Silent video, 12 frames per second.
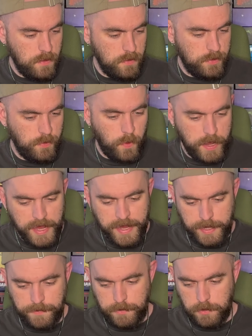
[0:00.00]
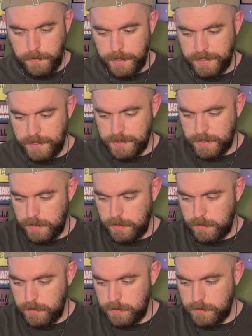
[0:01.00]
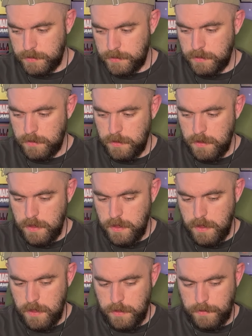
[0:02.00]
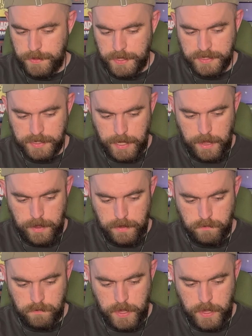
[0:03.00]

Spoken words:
the way I kind of feel about this is this game